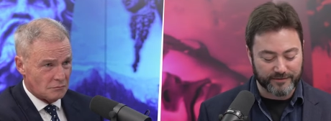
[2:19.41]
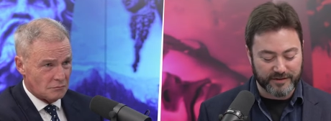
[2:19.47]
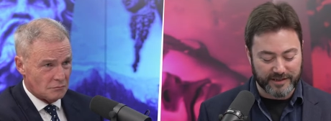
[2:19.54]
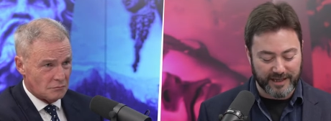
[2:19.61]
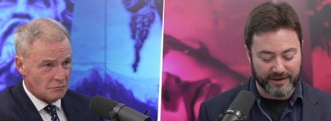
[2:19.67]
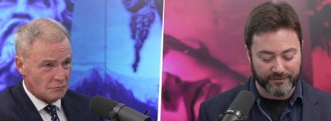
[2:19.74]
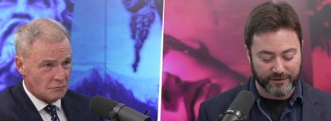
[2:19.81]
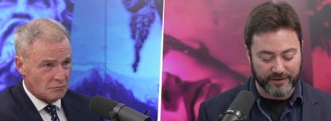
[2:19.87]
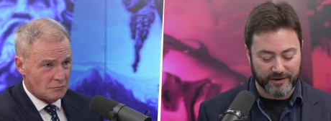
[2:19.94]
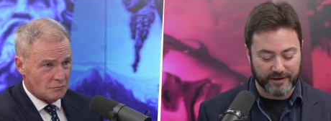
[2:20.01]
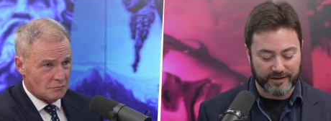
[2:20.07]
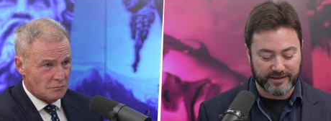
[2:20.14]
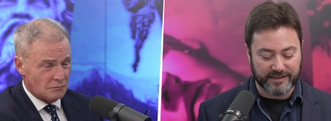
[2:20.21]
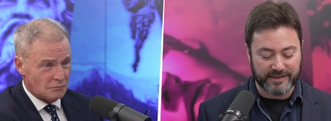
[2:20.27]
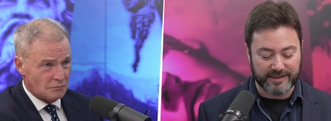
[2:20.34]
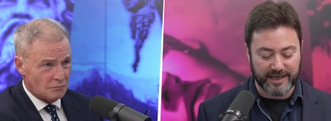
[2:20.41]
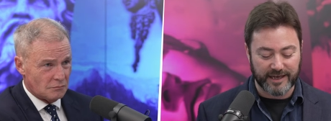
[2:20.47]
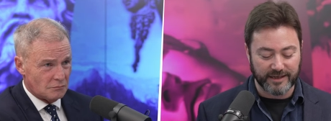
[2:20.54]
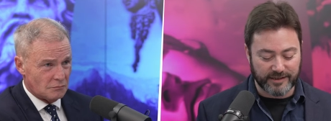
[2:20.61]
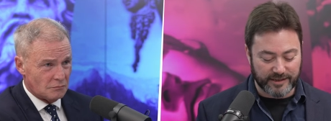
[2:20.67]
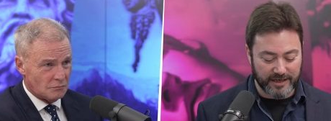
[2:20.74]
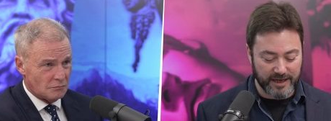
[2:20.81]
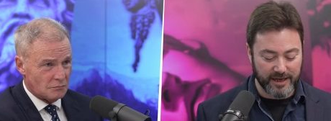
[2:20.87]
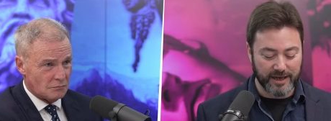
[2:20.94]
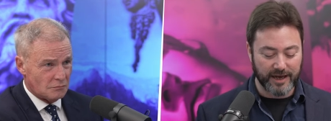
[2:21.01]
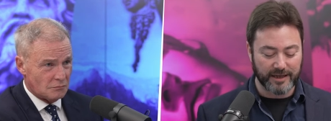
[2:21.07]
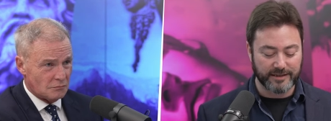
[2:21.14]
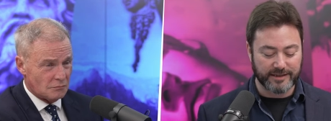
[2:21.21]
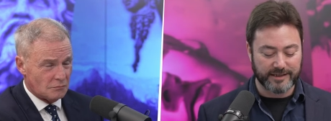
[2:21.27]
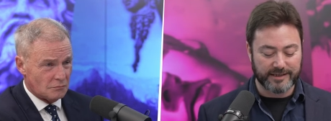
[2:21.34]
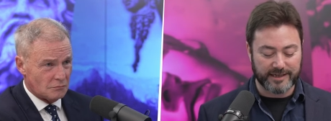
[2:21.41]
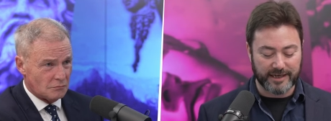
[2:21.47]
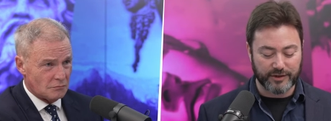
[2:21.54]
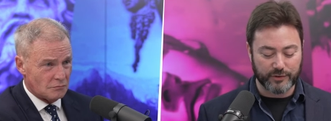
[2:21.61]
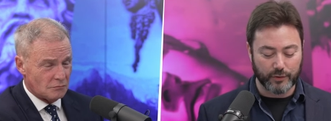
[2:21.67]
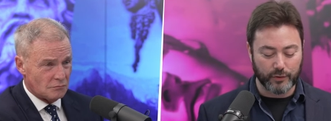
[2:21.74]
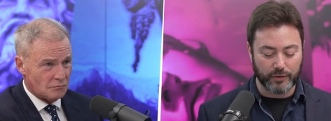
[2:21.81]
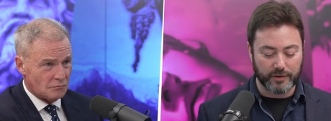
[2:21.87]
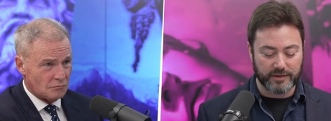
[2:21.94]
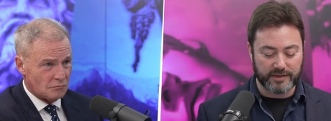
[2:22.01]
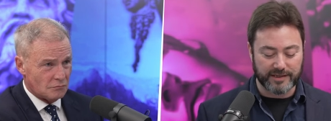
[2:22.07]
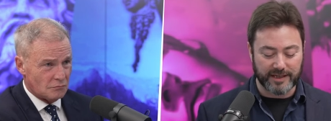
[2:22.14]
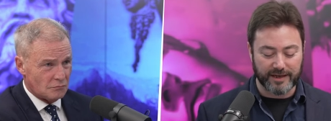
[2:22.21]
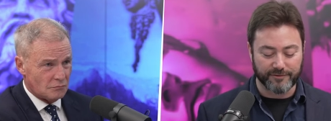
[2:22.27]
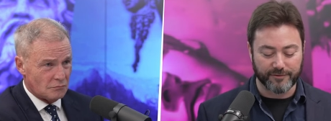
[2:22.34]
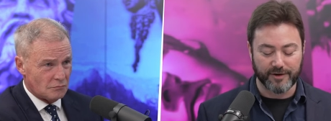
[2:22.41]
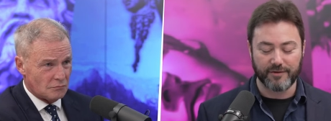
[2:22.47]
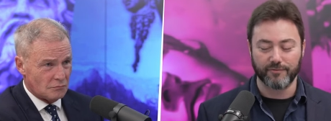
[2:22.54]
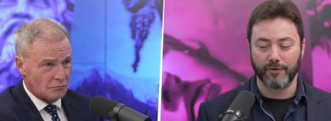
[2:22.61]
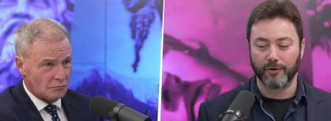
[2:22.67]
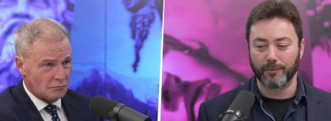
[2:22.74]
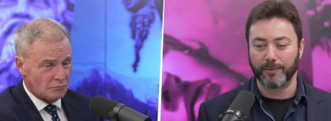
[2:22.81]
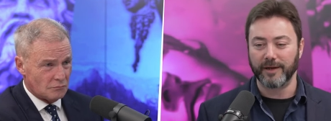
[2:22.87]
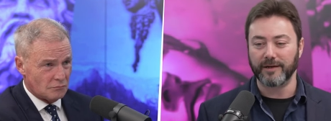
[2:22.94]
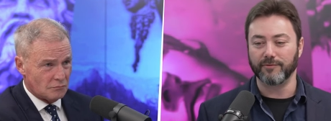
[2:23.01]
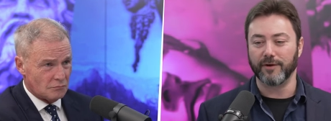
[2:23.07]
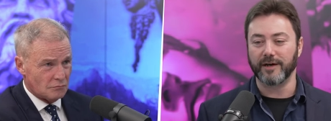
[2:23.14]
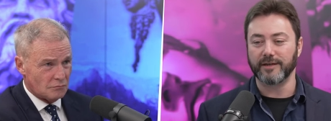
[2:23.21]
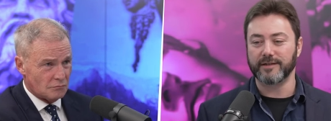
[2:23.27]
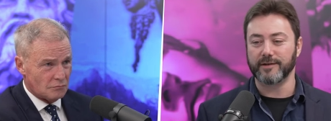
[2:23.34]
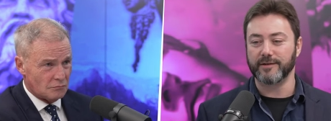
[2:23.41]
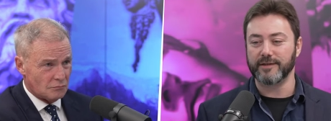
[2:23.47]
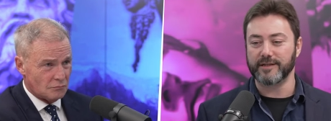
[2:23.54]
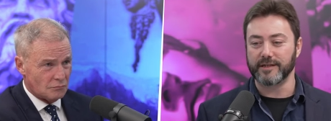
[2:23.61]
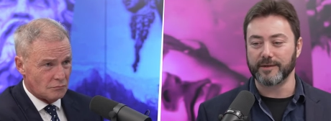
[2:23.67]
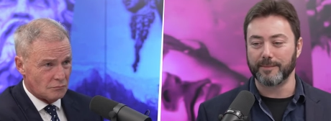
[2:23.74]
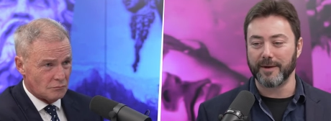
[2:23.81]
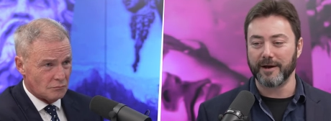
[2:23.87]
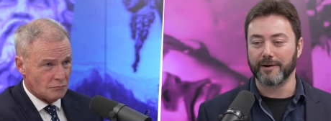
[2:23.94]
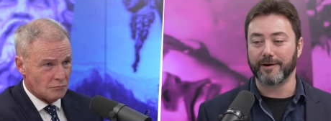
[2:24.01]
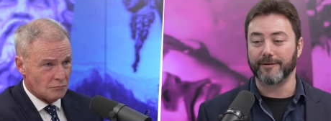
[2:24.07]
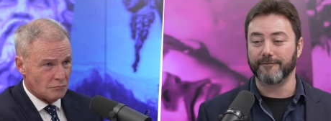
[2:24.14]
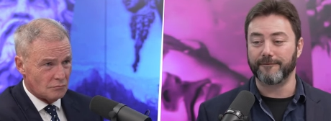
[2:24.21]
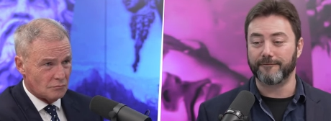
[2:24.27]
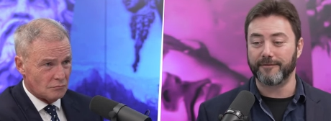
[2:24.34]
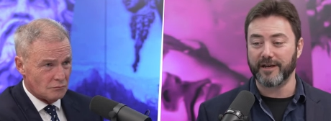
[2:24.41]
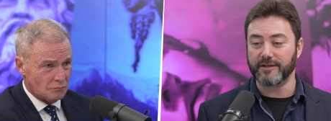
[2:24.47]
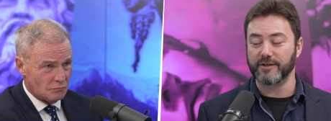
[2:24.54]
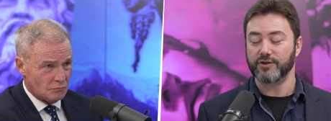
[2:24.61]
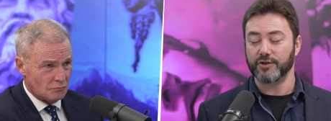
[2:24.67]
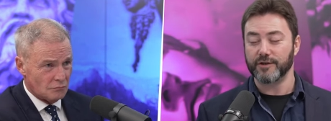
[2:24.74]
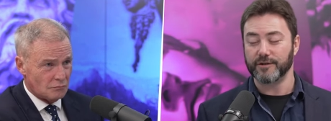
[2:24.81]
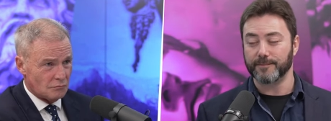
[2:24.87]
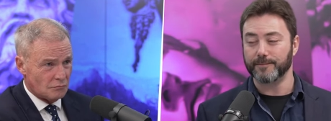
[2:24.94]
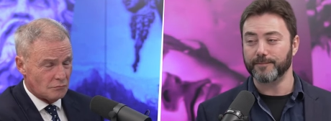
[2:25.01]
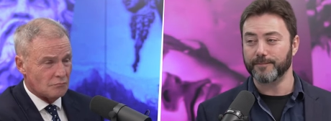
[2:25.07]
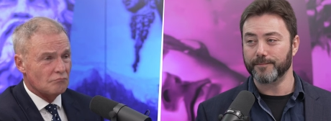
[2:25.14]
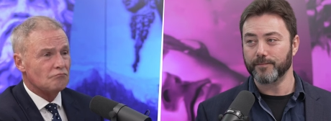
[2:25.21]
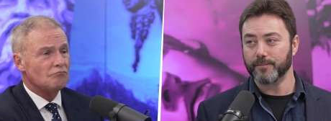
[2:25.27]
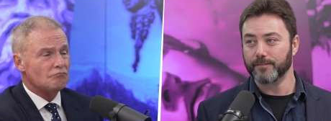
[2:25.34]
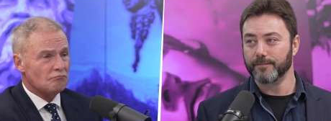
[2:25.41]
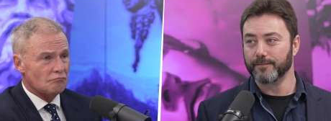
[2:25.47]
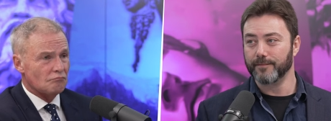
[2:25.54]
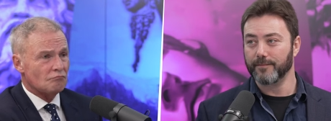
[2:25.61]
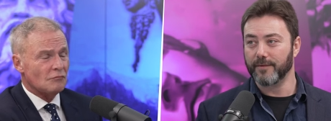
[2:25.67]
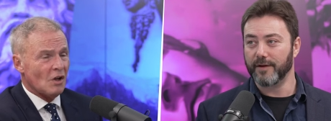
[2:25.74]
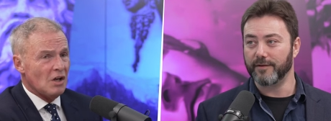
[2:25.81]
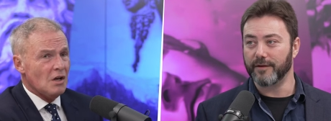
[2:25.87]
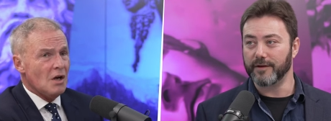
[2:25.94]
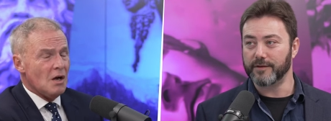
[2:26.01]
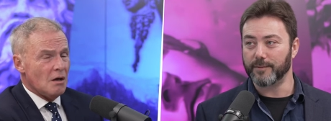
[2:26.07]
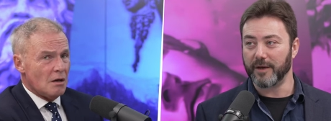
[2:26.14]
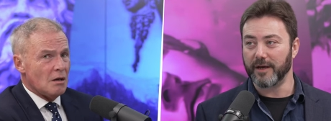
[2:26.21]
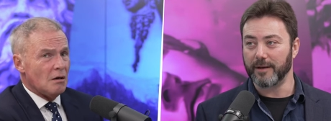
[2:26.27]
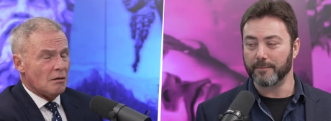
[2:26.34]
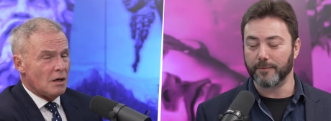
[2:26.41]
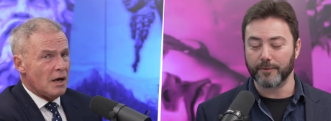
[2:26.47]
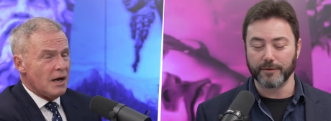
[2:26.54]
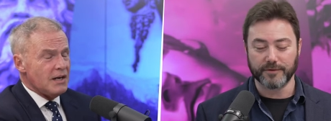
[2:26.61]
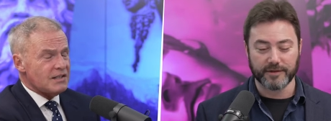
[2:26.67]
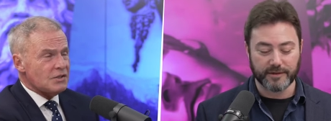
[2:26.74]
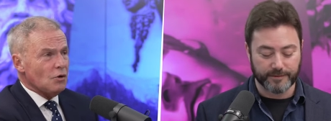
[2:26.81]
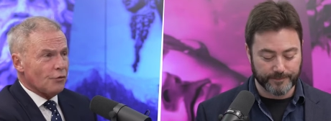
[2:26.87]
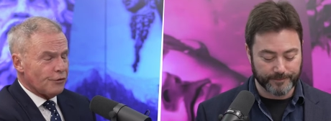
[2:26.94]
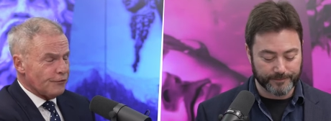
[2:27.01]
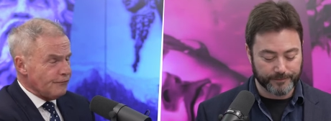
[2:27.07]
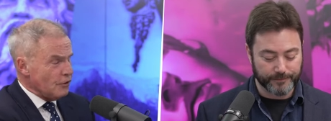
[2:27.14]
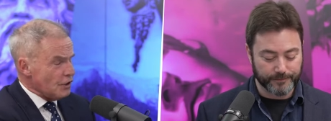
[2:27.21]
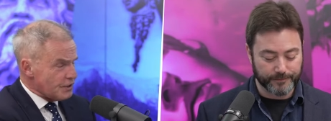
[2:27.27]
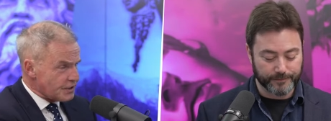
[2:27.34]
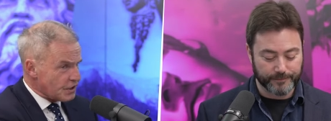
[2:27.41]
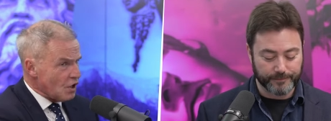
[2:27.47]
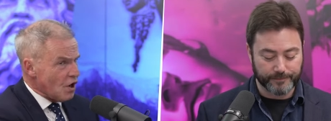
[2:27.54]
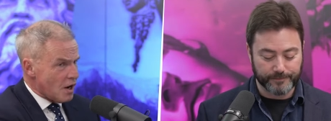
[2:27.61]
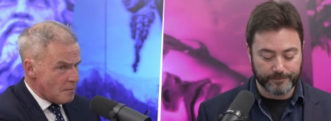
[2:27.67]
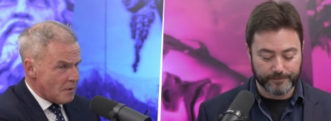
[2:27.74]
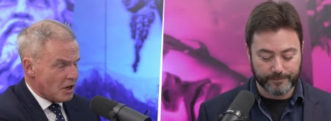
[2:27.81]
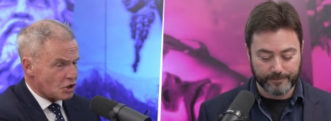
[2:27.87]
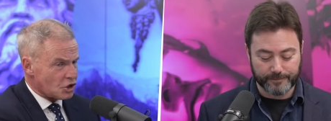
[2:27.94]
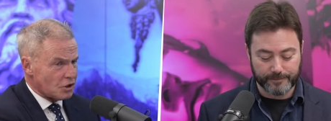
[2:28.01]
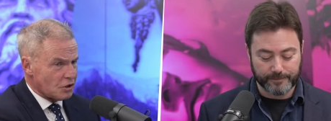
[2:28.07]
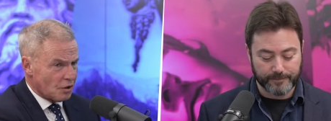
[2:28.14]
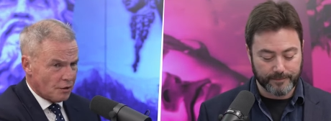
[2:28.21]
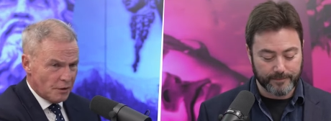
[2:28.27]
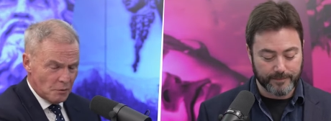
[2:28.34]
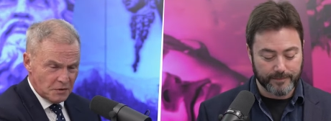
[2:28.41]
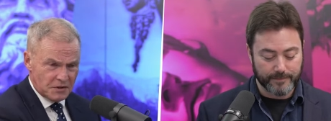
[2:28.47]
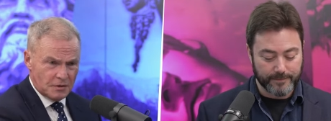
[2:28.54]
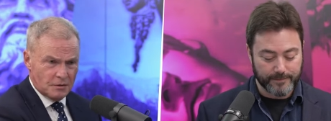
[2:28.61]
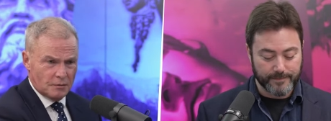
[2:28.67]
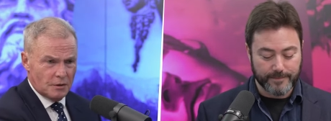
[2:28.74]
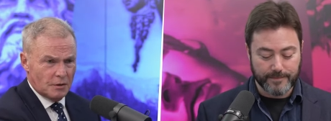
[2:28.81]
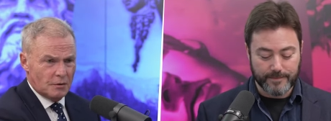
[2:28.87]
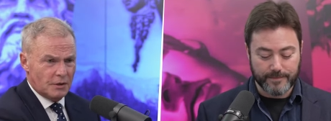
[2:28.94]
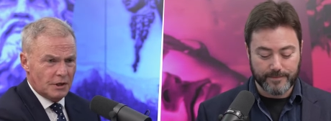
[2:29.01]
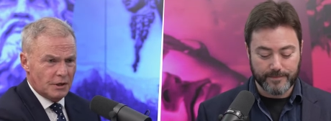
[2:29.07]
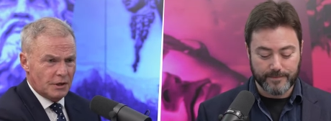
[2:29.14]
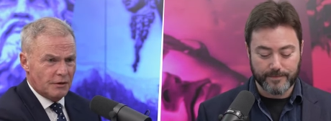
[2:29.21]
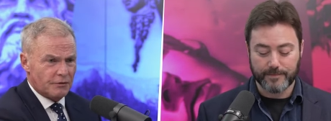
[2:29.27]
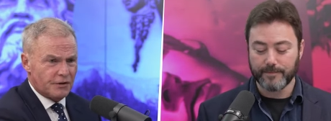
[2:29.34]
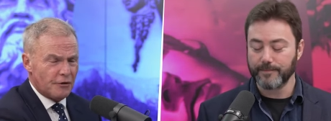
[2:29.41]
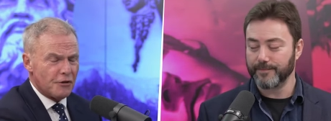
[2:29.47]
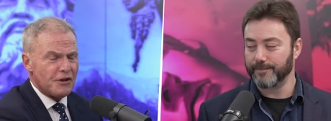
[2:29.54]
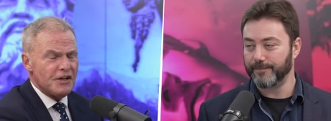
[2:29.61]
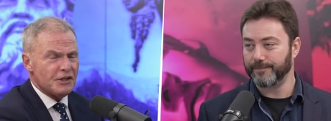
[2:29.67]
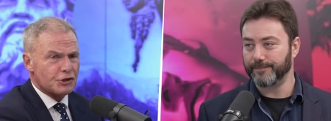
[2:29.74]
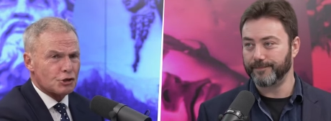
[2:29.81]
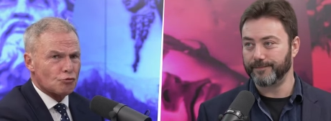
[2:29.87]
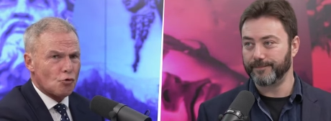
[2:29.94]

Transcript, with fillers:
Speaker 1: of slavery in the United States and to sexual slavery roleplay. Right, so this is American fetishism.
Speaker 2: Mm it's not the first time, actually. God, there was a, a, a the Theatre